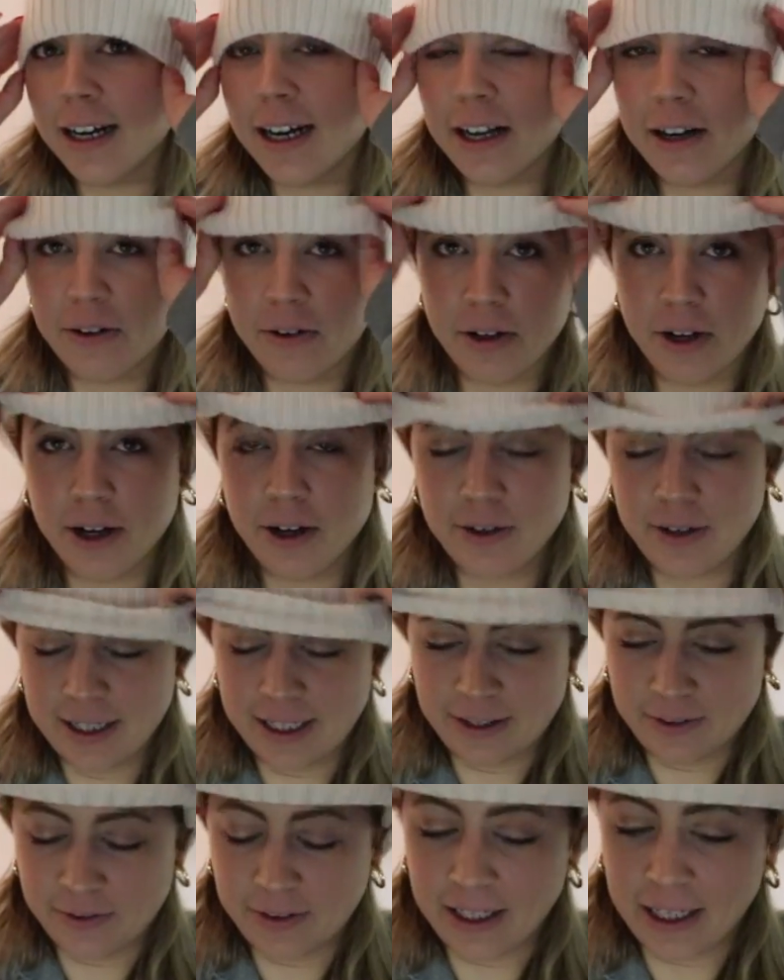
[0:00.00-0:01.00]
I don't know. I
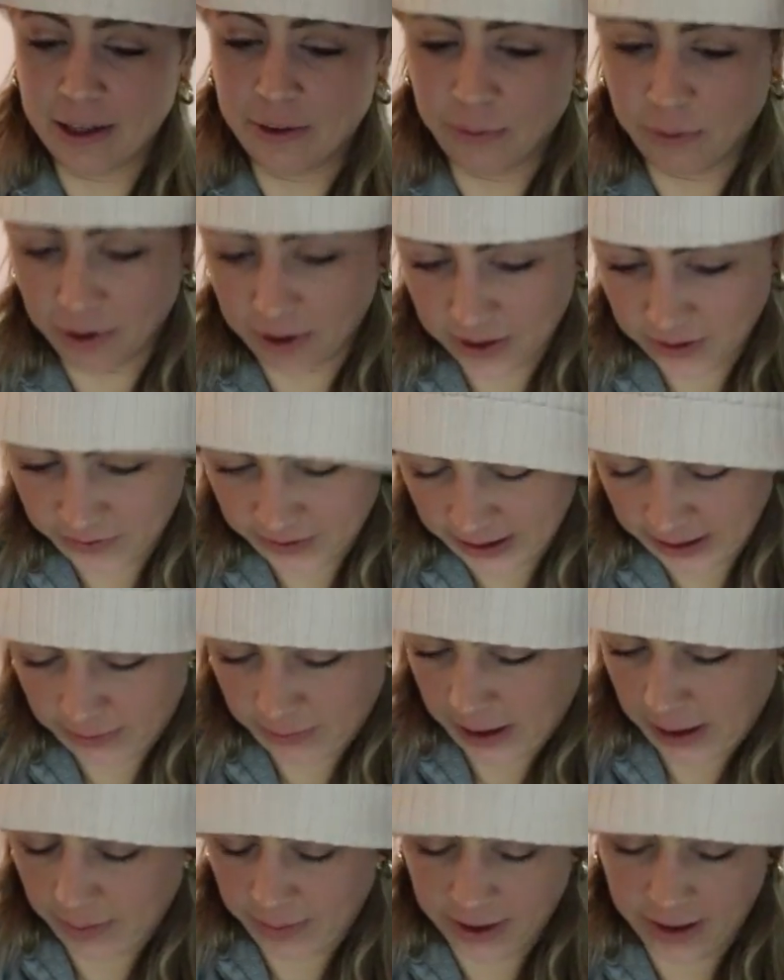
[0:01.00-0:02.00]
don't think it works very
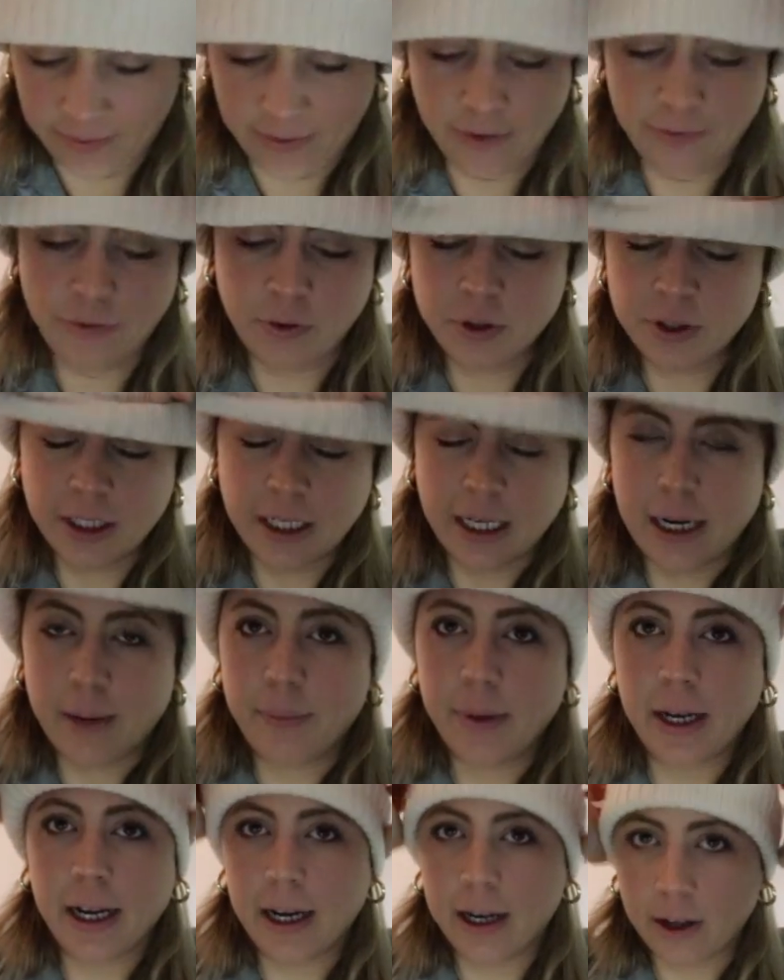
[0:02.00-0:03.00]
well, but if you fold it
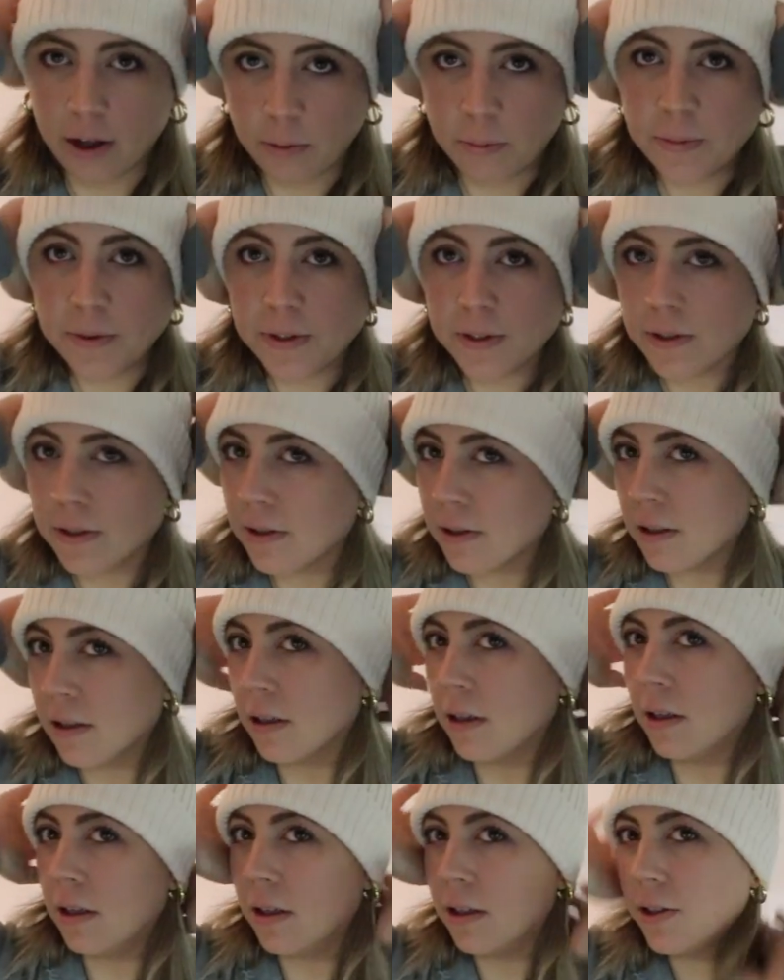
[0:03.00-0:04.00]
up, it helps.
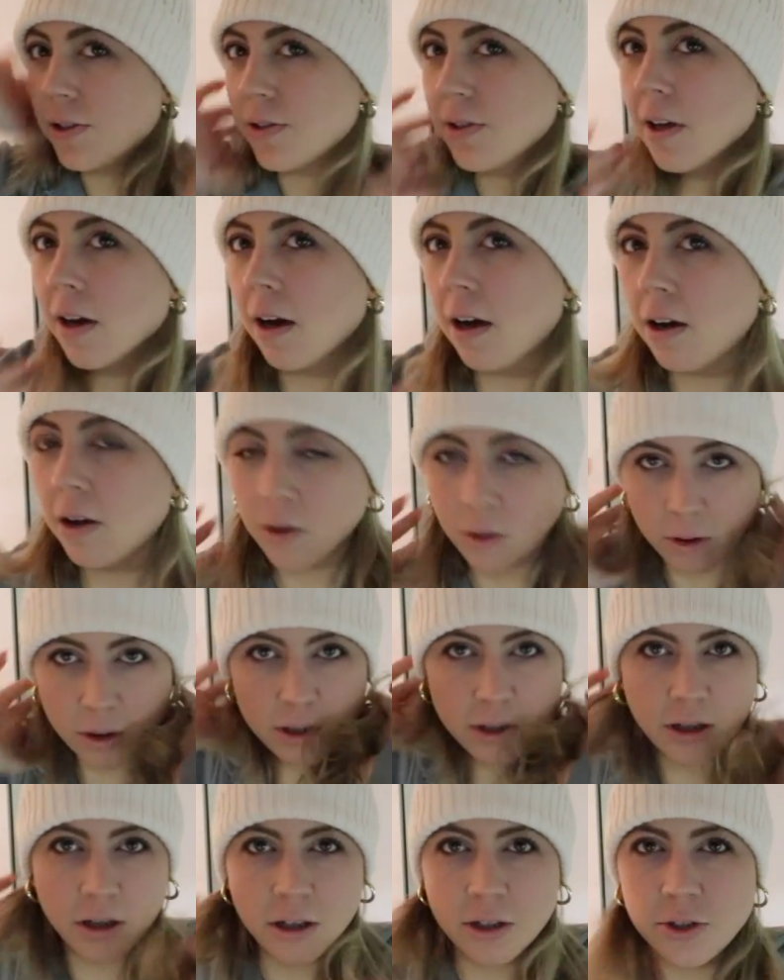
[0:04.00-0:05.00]
So
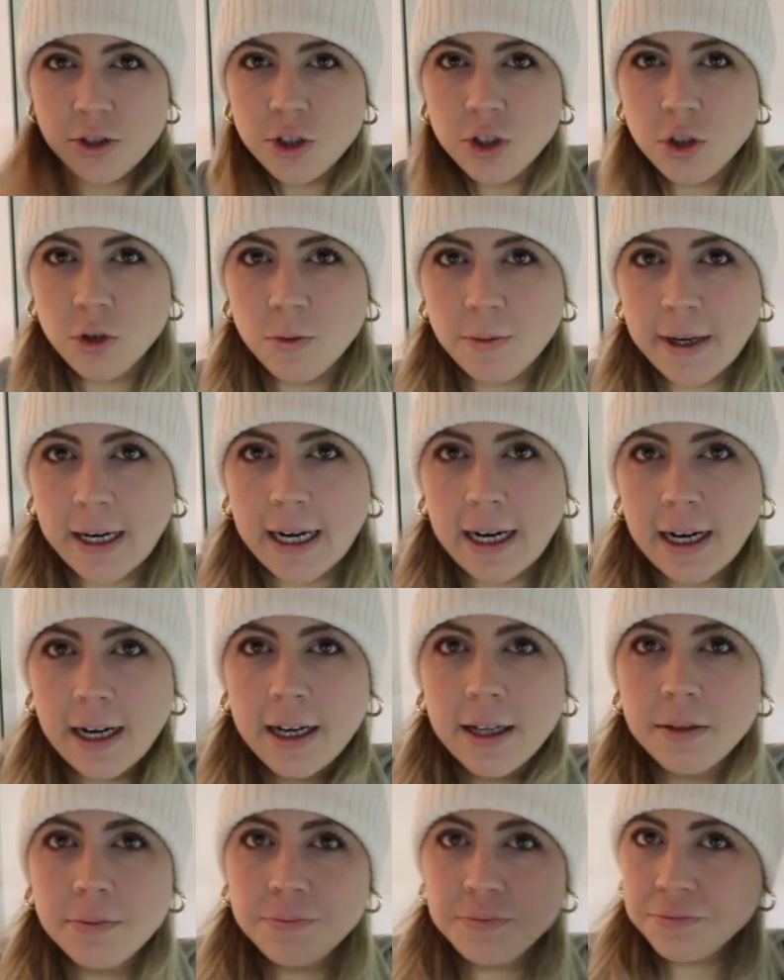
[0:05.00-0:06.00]
not too
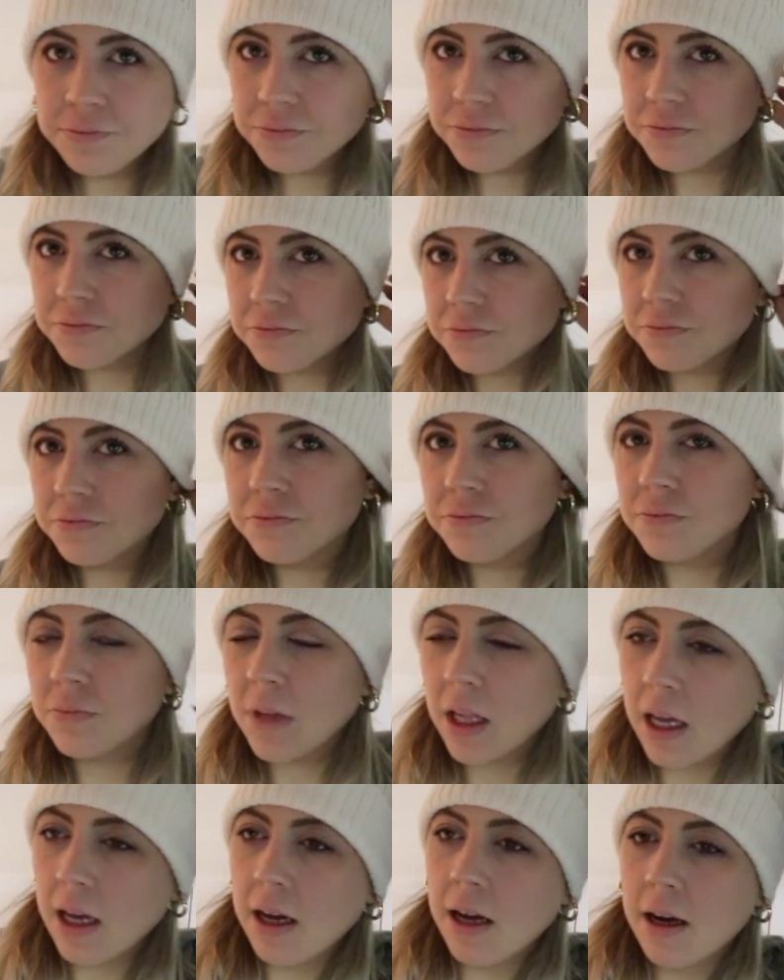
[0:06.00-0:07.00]
bad.
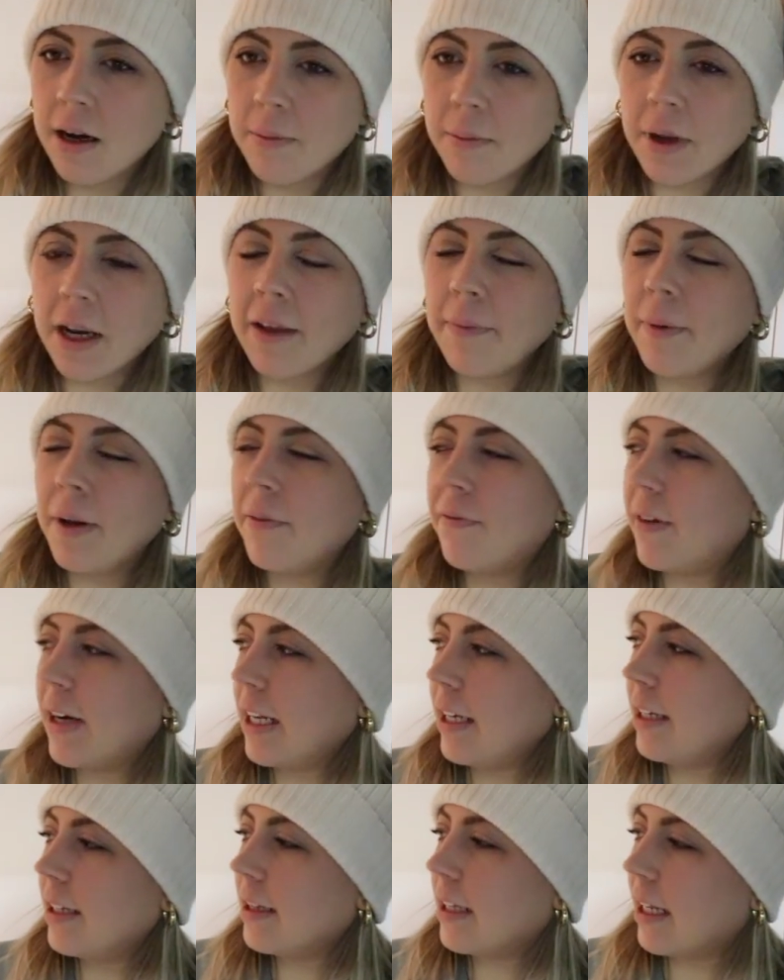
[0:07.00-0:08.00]
But I've been
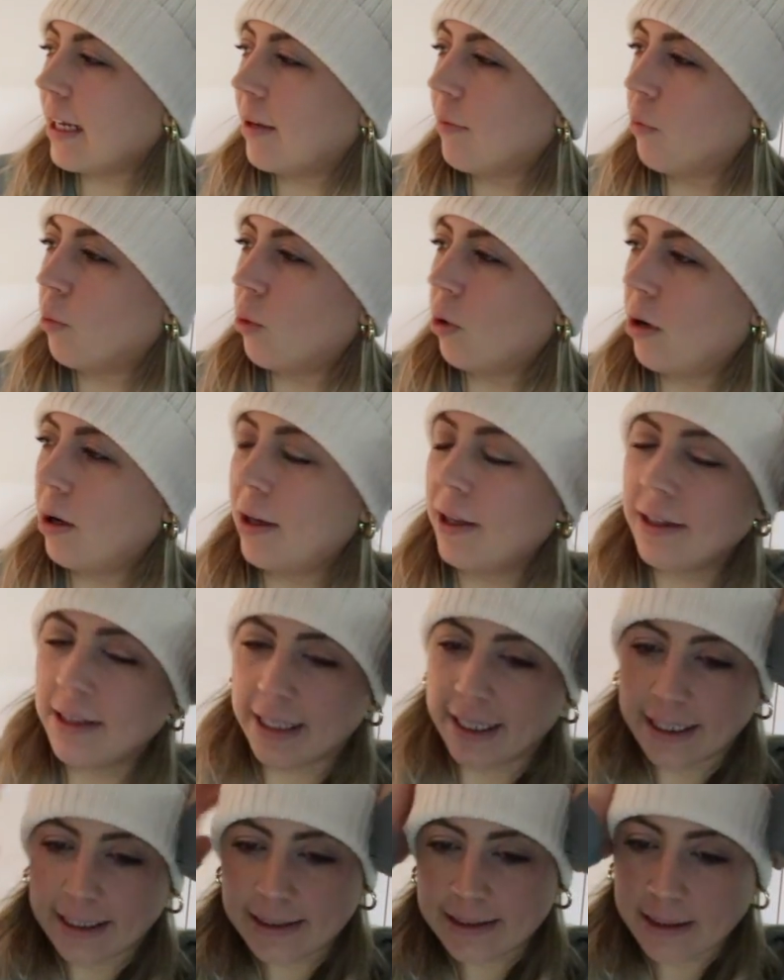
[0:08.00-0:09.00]
finding that I want
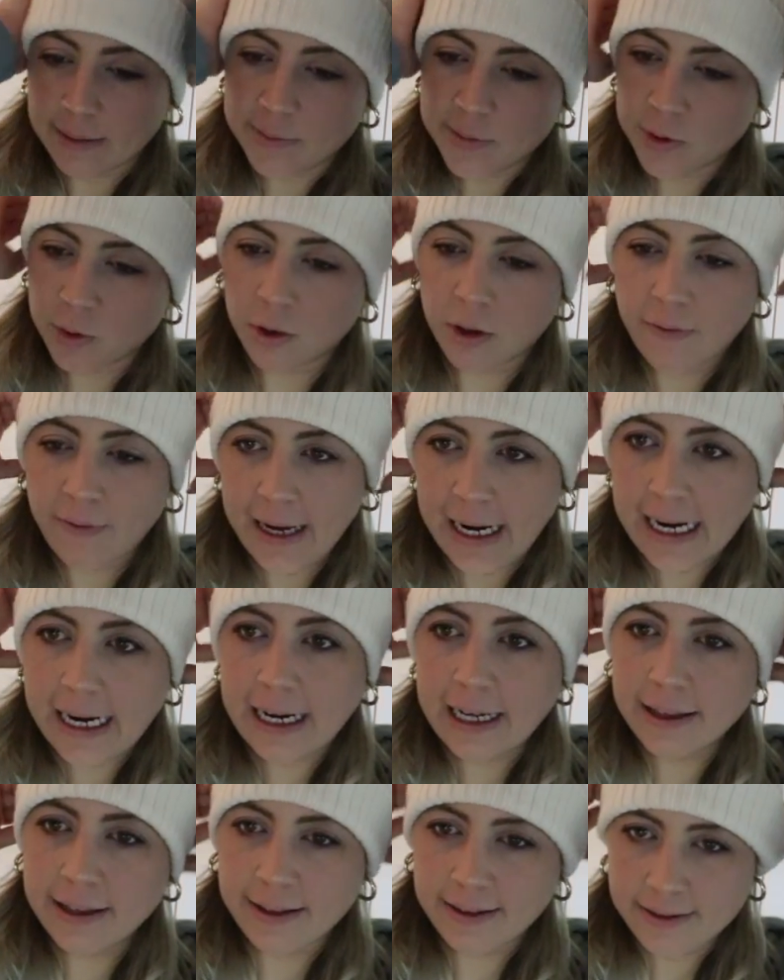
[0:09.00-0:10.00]
like some sort of
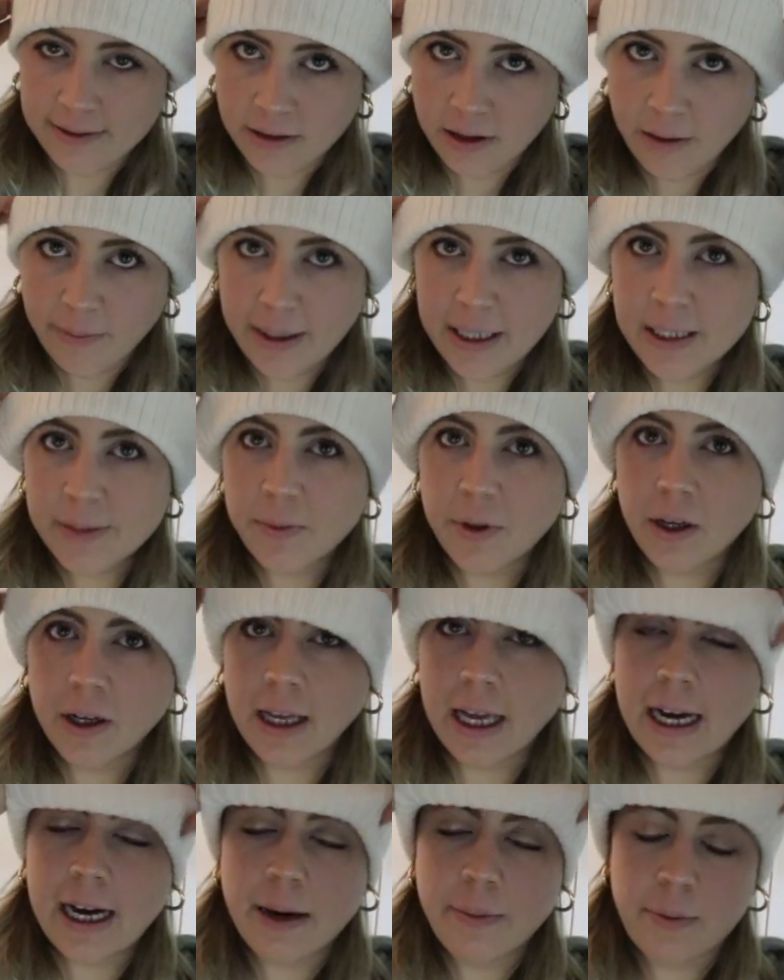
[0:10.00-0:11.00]
hat. It's not a baseball
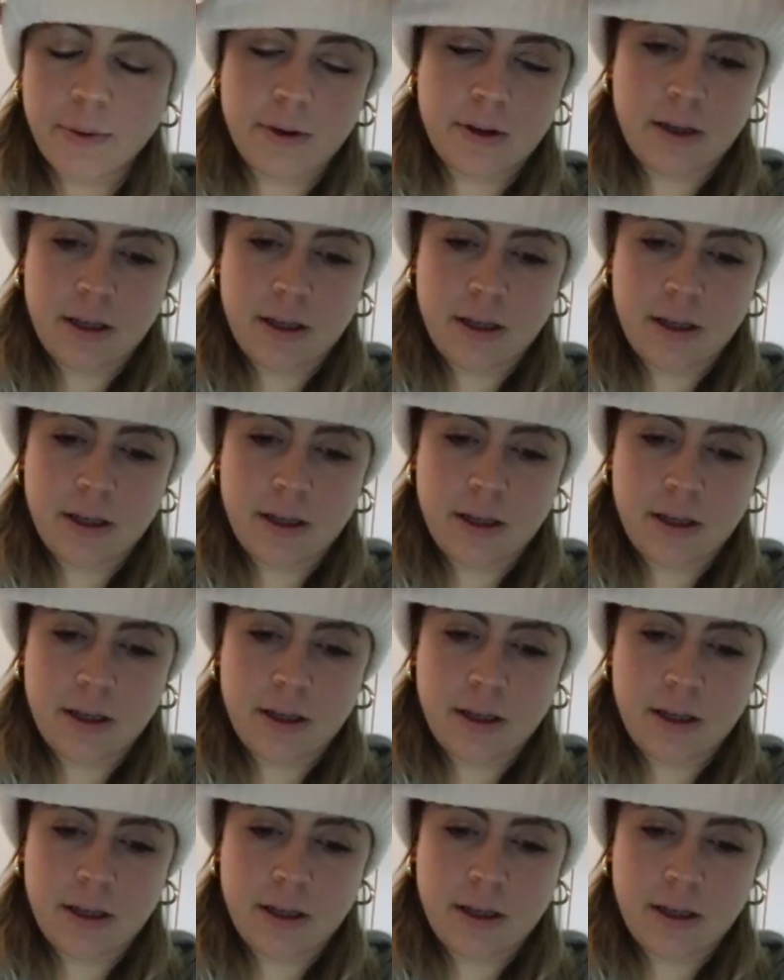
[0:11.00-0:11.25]
cap